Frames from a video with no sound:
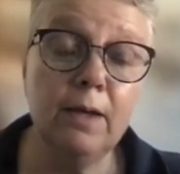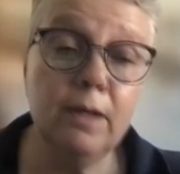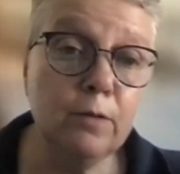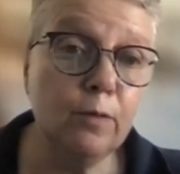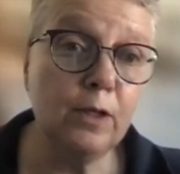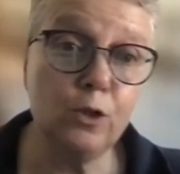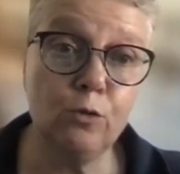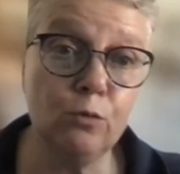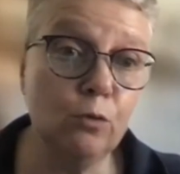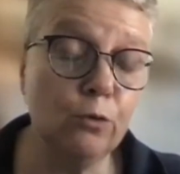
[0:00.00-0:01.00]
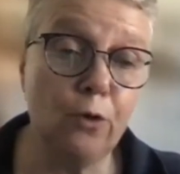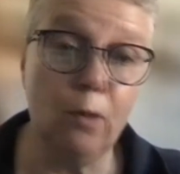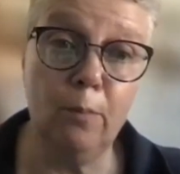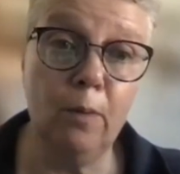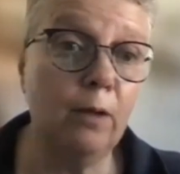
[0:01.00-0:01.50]
Inflation goes
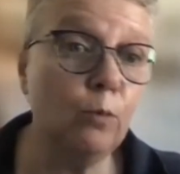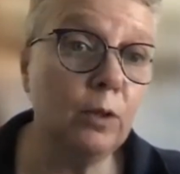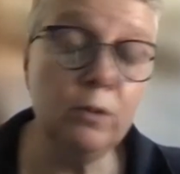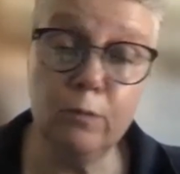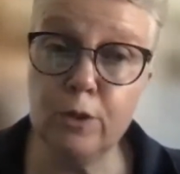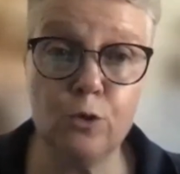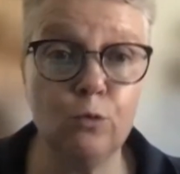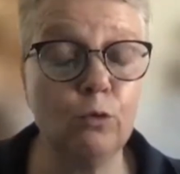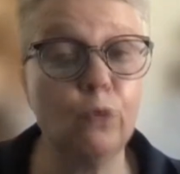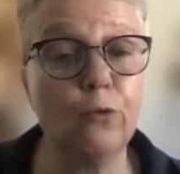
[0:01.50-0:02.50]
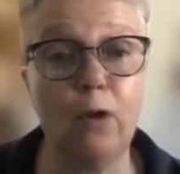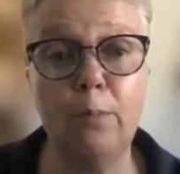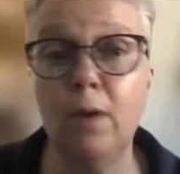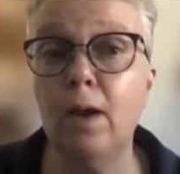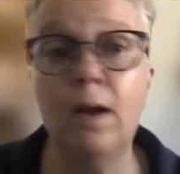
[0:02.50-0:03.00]
up. And when inflation goes
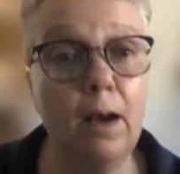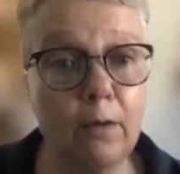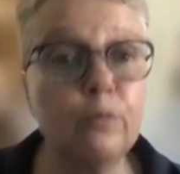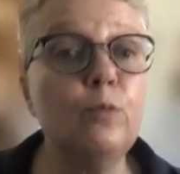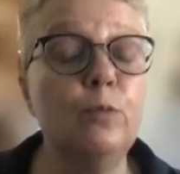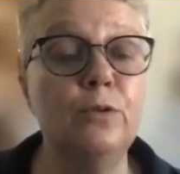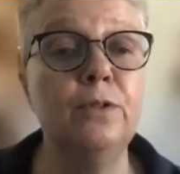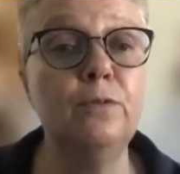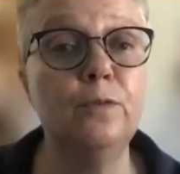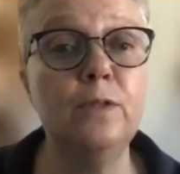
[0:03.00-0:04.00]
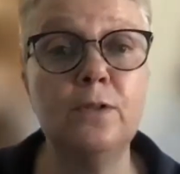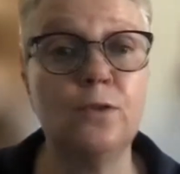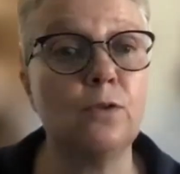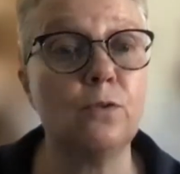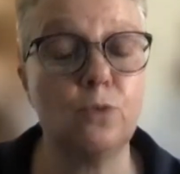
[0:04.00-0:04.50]
up, everybody
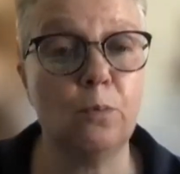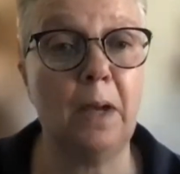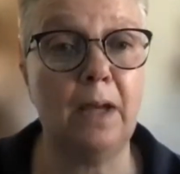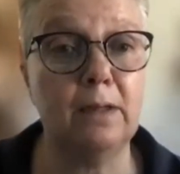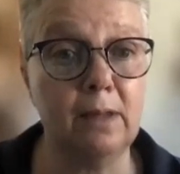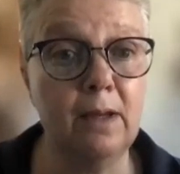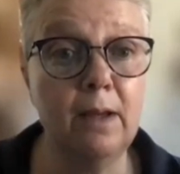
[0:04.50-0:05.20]
feels the pain.